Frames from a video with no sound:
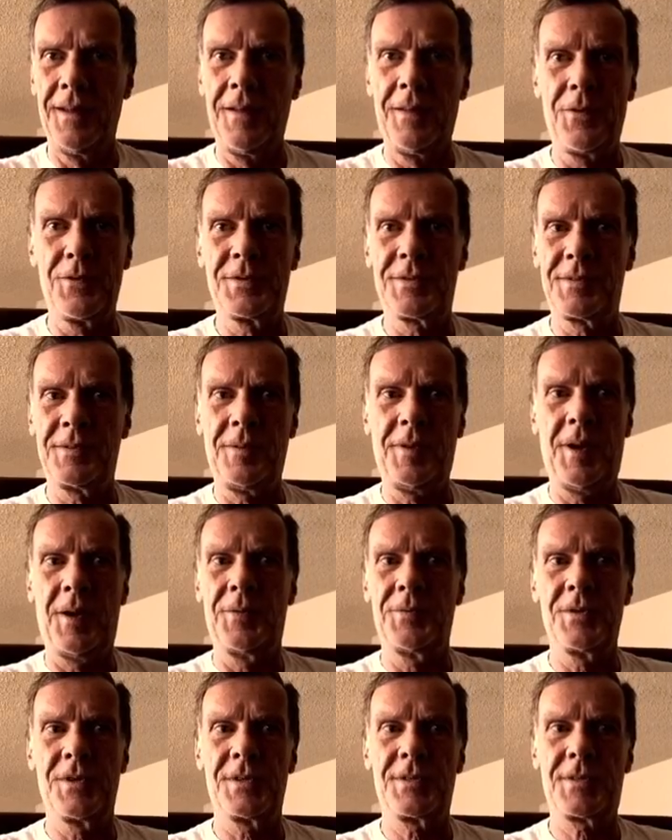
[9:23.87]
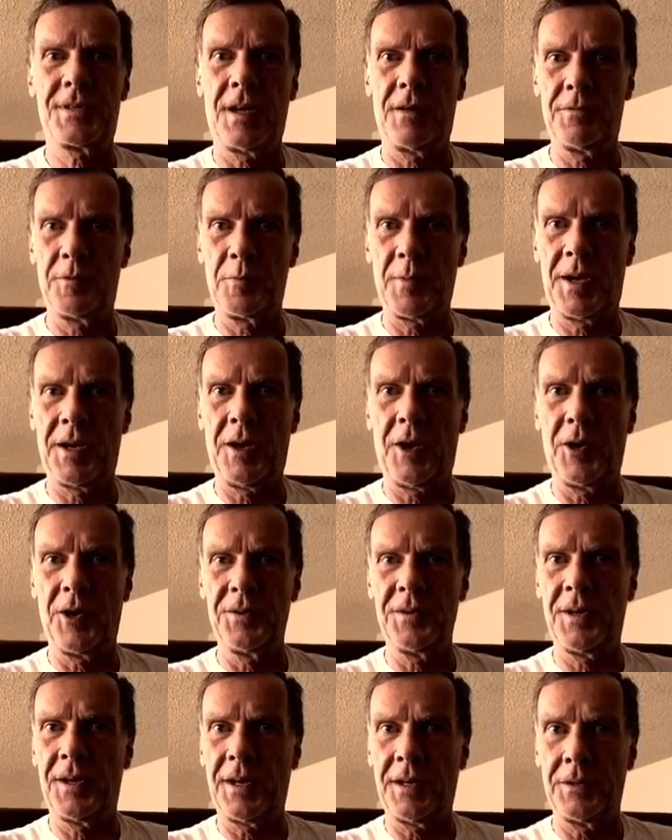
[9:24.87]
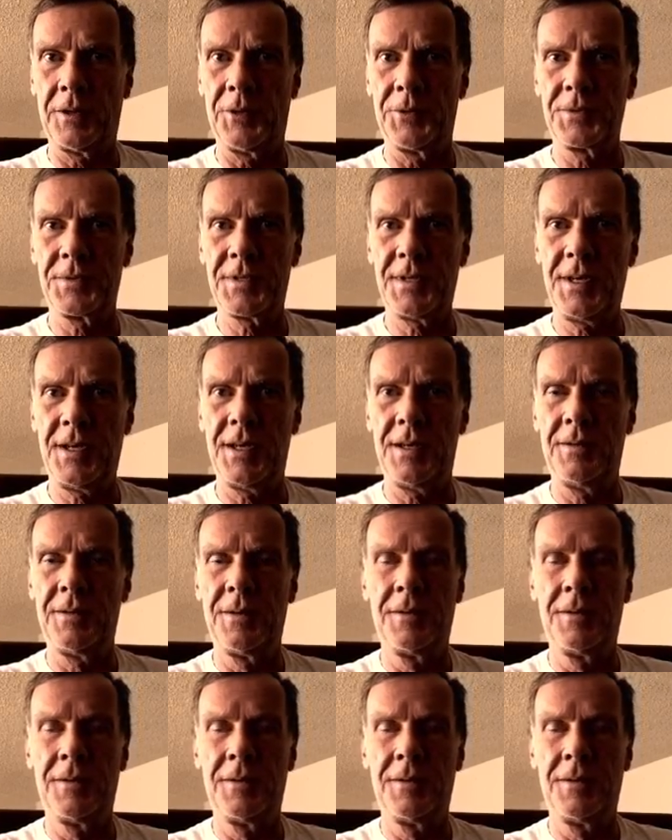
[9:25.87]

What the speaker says: There's just stuff in my heart that I don't see.